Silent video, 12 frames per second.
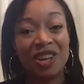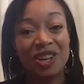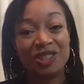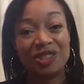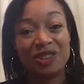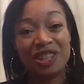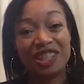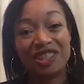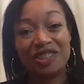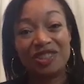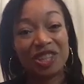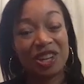So, can
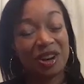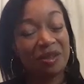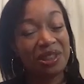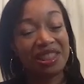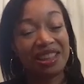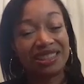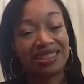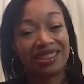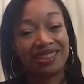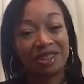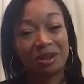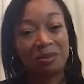you share with us a
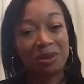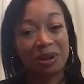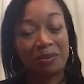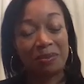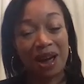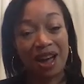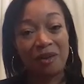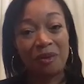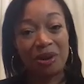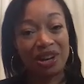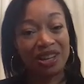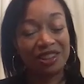little bit about
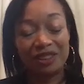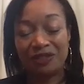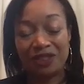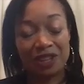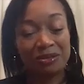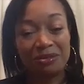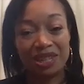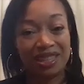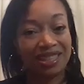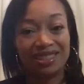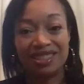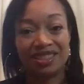what the film
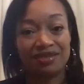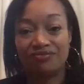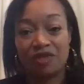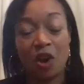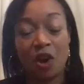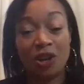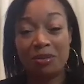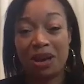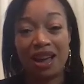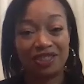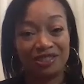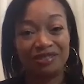is all
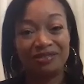about?